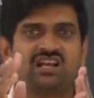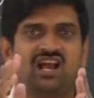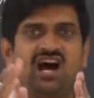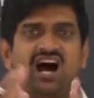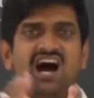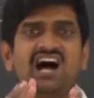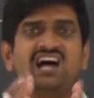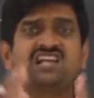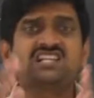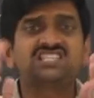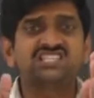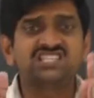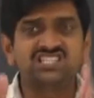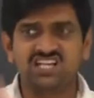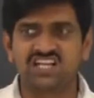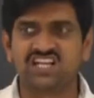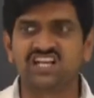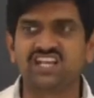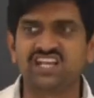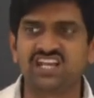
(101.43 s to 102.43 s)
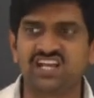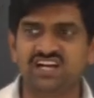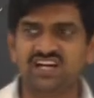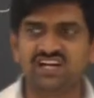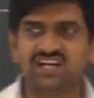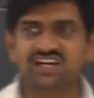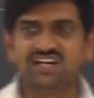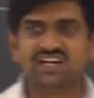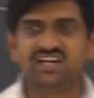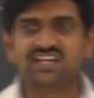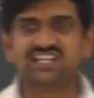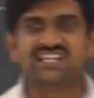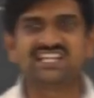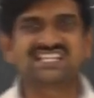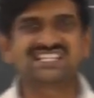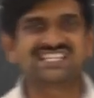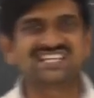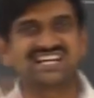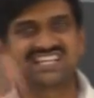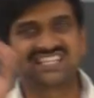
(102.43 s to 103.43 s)
large area in the
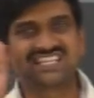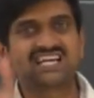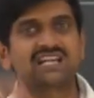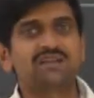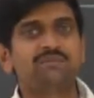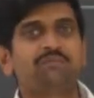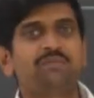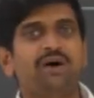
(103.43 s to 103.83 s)
southern